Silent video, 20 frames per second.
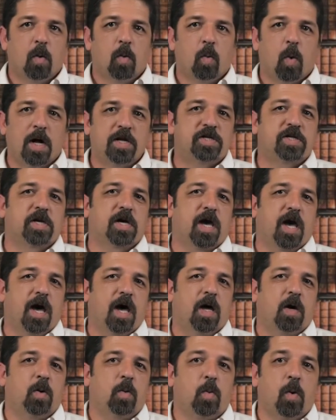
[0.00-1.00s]
Once
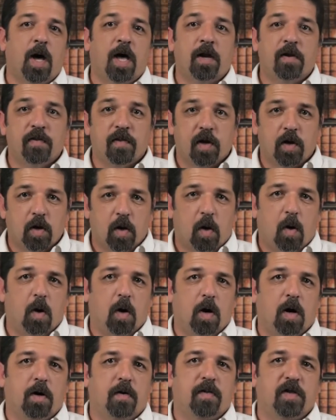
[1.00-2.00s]
again, when the
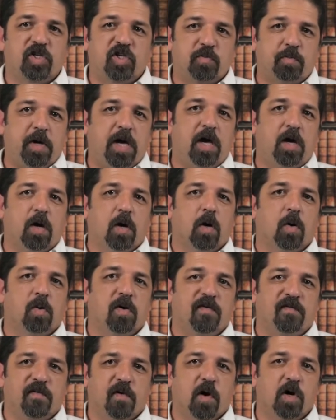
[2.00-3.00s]
Lord, the speaker,
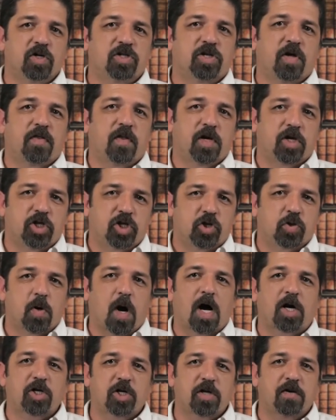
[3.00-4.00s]
refers to the
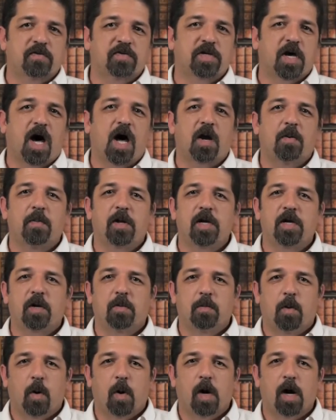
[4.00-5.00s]
destruction of Sodom and
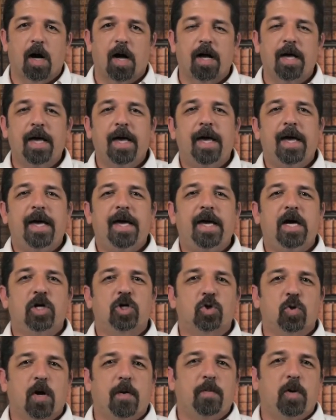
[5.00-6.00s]
Gomorrah, he
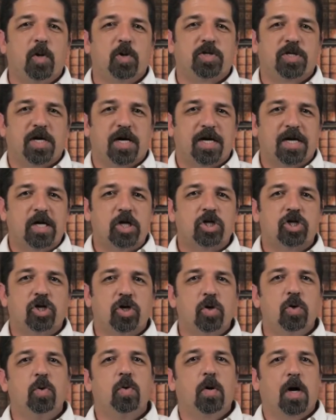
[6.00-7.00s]
attributes it
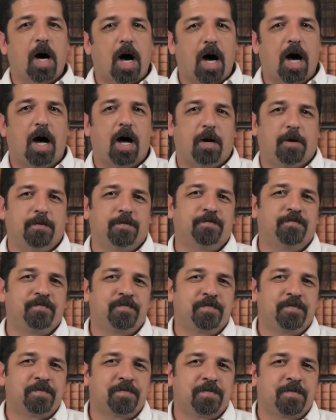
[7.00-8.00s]
to God.
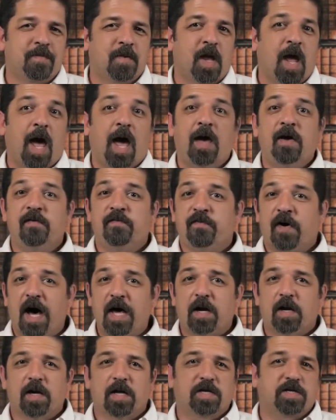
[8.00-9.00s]
A
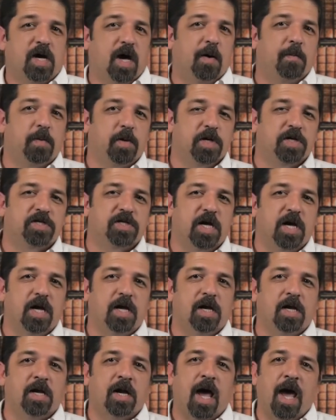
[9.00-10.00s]
final example is
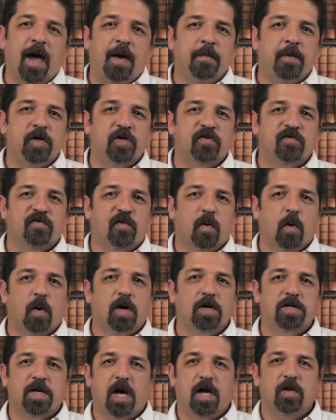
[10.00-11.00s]
seen in Amos
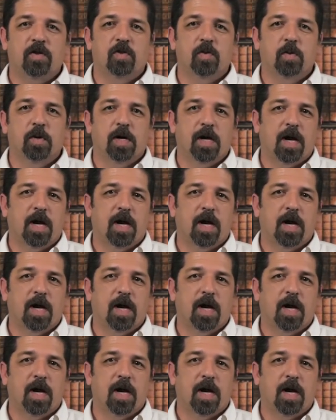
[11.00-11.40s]
4:10 through